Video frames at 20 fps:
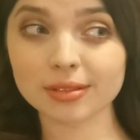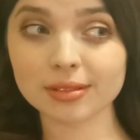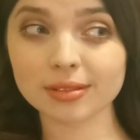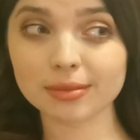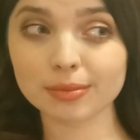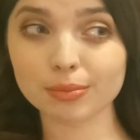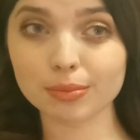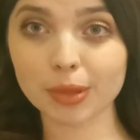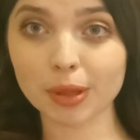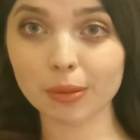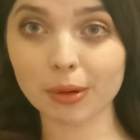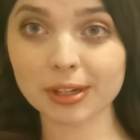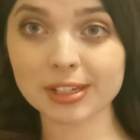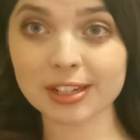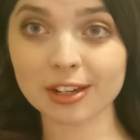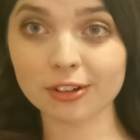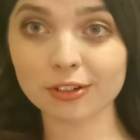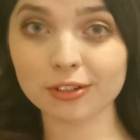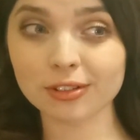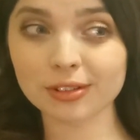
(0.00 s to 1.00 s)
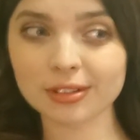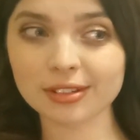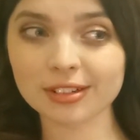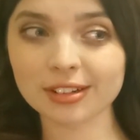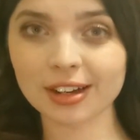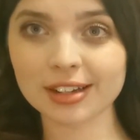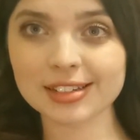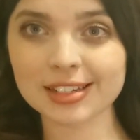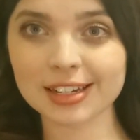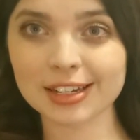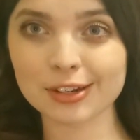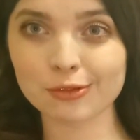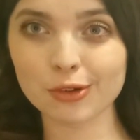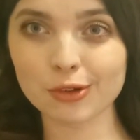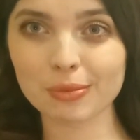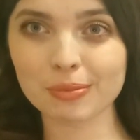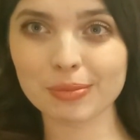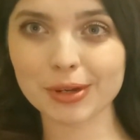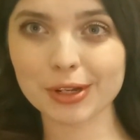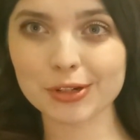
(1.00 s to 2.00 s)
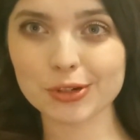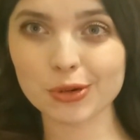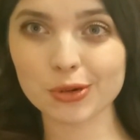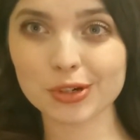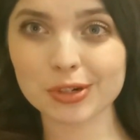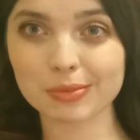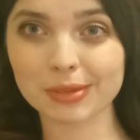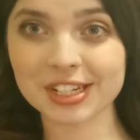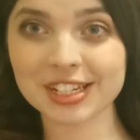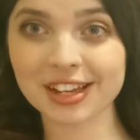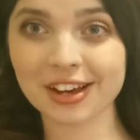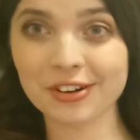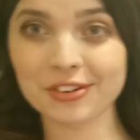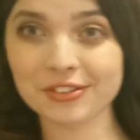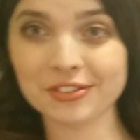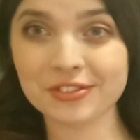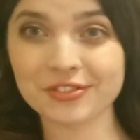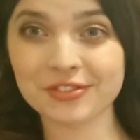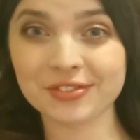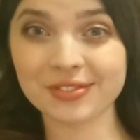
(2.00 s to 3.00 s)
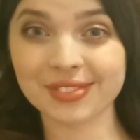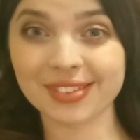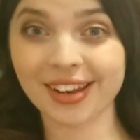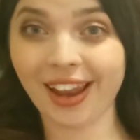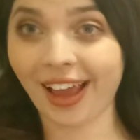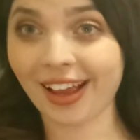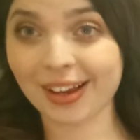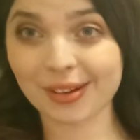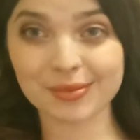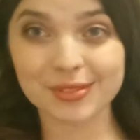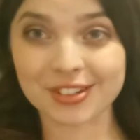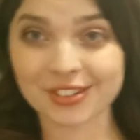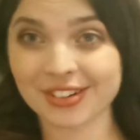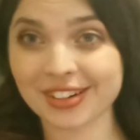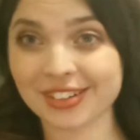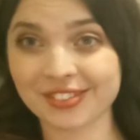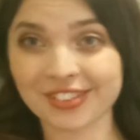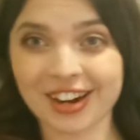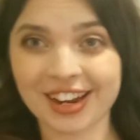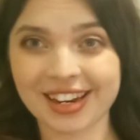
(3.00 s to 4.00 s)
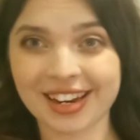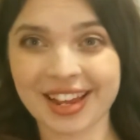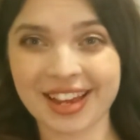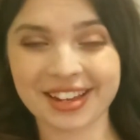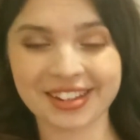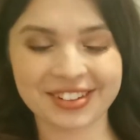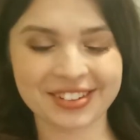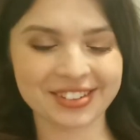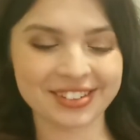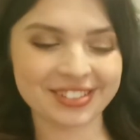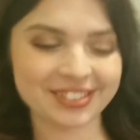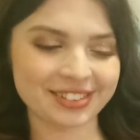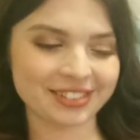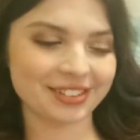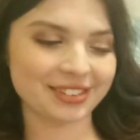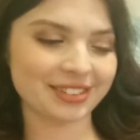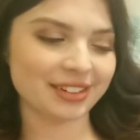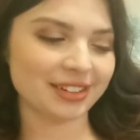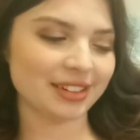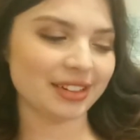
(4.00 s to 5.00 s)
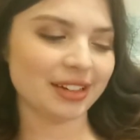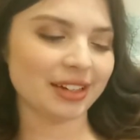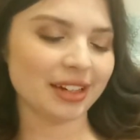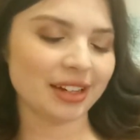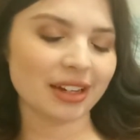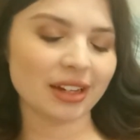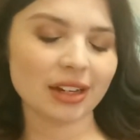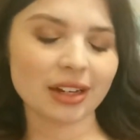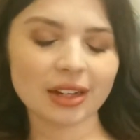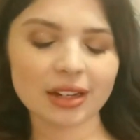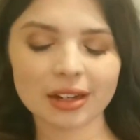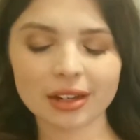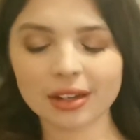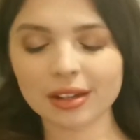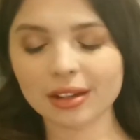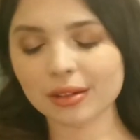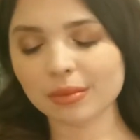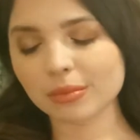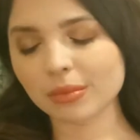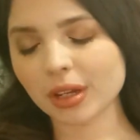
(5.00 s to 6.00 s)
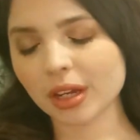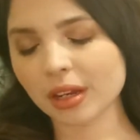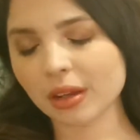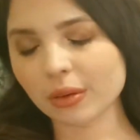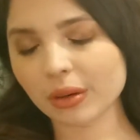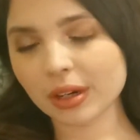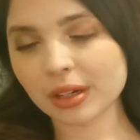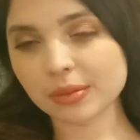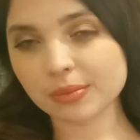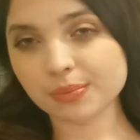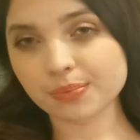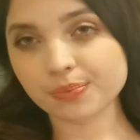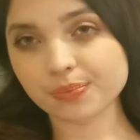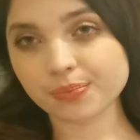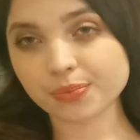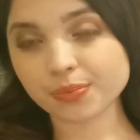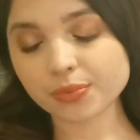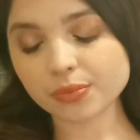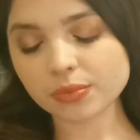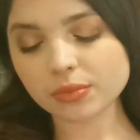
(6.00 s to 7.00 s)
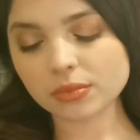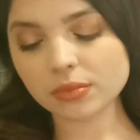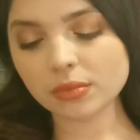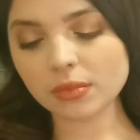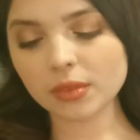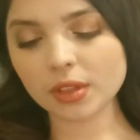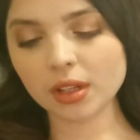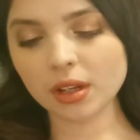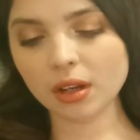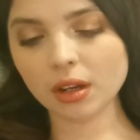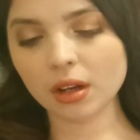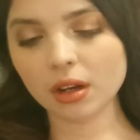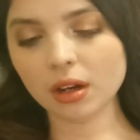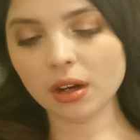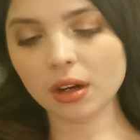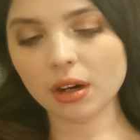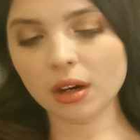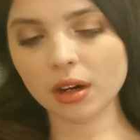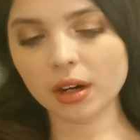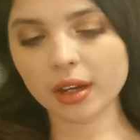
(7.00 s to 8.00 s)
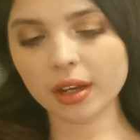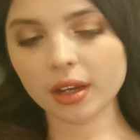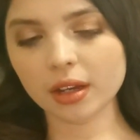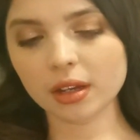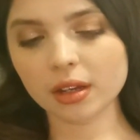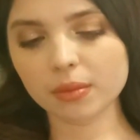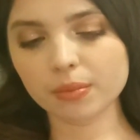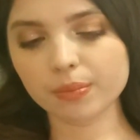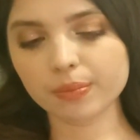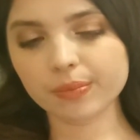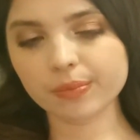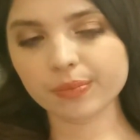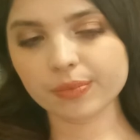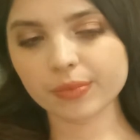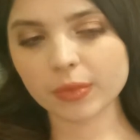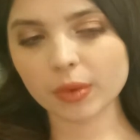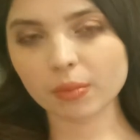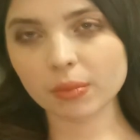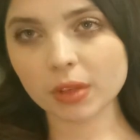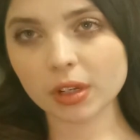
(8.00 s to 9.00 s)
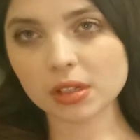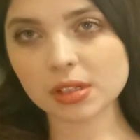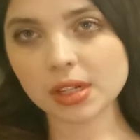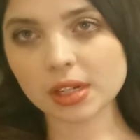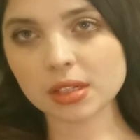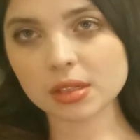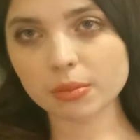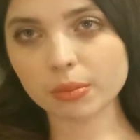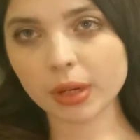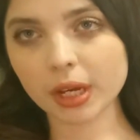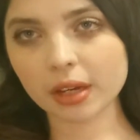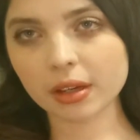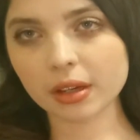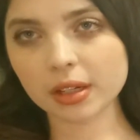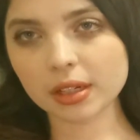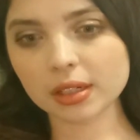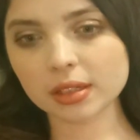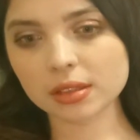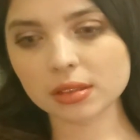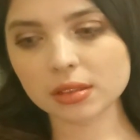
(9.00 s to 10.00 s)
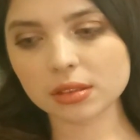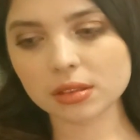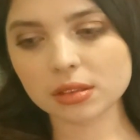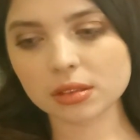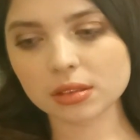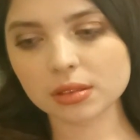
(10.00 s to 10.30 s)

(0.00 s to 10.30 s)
be myself. I sit in a room and talk to myself like I'm doing right now. Anyway, I'm going to take some painkillers,